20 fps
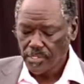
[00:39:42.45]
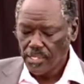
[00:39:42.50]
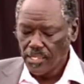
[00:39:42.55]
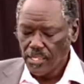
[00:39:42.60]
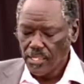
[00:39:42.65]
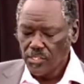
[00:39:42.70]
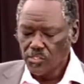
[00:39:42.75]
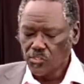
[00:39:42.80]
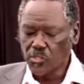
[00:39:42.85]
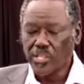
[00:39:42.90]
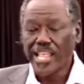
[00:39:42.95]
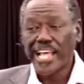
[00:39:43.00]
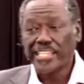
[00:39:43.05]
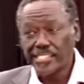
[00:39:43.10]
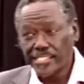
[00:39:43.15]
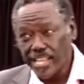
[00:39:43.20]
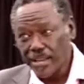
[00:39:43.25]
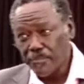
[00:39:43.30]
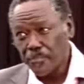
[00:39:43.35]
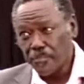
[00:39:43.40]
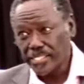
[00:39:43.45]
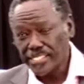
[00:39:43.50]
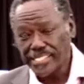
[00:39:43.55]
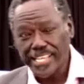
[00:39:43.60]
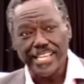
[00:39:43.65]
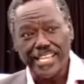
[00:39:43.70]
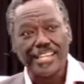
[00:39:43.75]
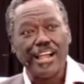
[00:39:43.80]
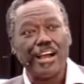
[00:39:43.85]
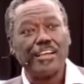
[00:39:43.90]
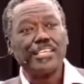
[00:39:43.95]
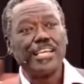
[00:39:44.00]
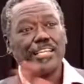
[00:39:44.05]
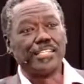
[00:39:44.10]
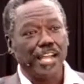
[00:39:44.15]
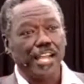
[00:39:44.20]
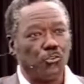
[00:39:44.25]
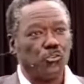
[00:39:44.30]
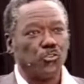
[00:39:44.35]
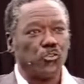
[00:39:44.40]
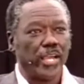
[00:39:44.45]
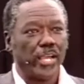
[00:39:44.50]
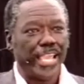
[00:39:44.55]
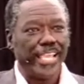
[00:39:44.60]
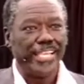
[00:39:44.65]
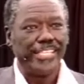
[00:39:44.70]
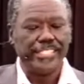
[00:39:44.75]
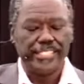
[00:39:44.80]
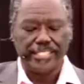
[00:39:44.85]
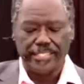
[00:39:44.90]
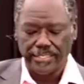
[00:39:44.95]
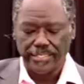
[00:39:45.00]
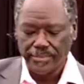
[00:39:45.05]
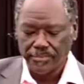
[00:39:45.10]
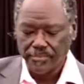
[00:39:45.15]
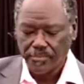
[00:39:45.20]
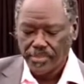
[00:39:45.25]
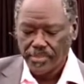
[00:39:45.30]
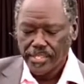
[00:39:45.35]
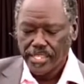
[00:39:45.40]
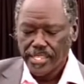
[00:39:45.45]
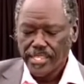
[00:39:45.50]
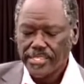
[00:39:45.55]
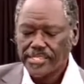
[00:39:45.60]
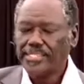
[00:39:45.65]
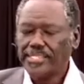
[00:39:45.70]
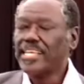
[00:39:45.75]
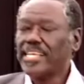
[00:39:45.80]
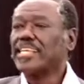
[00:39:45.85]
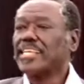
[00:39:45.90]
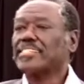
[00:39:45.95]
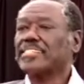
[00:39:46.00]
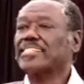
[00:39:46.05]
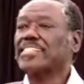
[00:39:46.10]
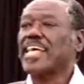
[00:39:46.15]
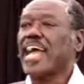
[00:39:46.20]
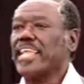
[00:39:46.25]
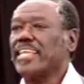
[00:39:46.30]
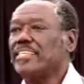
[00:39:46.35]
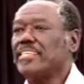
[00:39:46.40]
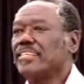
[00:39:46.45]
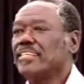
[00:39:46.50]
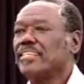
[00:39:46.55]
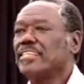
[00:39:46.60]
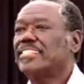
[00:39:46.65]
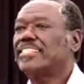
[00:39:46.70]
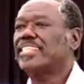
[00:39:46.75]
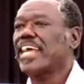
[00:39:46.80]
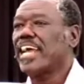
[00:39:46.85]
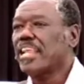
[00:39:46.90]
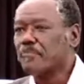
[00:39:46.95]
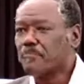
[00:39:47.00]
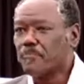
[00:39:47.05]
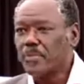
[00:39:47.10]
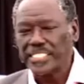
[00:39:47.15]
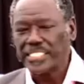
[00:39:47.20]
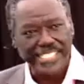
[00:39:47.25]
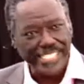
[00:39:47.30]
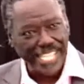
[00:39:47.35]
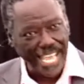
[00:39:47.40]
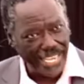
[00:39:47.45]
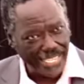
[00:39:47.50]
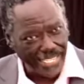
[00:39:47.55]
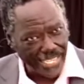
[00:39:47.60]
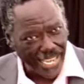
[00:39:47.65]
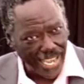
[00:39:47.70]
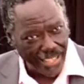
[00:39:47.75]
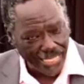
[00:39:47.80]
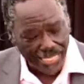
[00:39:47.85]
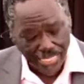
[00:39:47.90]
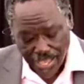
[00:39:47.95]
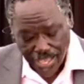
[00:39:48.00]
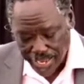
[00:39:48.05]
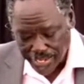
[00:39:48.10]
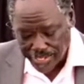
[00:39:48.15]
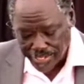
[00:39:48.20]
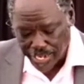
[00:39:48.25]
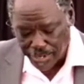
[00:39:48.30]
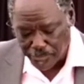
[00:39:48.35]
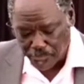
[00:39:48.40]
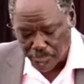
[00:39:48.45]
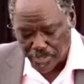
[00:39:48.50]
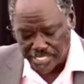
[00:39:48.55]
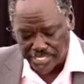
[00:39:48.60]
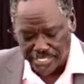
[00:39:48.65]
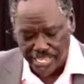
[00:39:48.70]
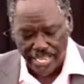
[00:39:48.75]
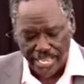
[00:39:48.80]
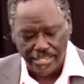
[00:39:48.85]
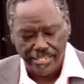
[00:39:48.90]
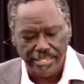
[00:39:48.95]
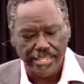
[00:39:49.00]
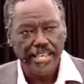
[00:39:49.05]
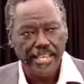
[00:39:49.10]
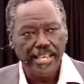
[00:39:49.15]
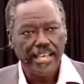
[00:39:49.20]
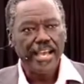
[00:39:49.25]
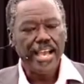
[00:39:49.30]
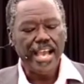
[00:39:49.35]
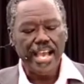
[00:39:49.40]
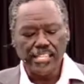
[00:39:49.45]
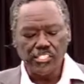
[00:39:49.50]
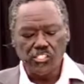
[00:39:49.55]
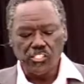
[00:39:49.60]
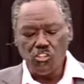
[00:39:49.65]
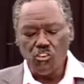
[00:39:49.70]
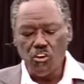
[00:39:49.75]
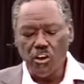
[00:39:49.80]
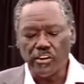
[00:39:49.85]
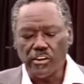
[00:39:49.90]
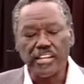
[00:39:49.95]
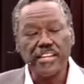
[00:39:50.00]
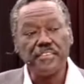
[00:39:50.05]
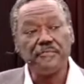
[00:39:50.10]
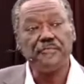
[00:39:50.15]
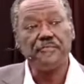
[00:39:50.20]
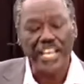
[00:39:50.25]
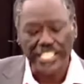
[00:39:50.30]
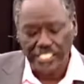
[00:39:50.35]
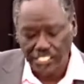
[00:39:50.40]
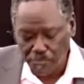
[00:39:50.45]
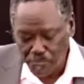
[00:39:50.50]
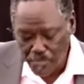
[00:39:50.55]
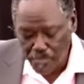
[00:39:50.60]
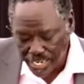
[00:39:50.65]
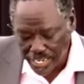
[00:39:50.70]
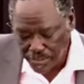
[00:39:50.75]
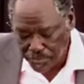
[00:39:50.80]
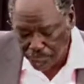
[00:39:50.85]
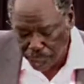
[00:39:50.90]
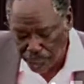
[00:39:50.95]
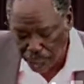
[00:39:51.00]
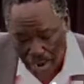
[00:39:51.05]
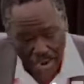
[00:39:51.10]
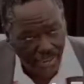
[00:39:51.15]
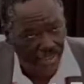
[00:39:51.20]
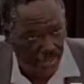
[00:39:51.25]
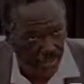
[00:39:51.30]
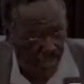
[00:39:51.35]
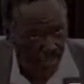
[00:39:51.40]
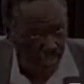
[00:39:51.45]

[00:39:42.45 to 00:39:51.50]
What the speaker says: So that's 10%. Now you're down to 80. Set aside 10%, a third 10%, as your investment fund.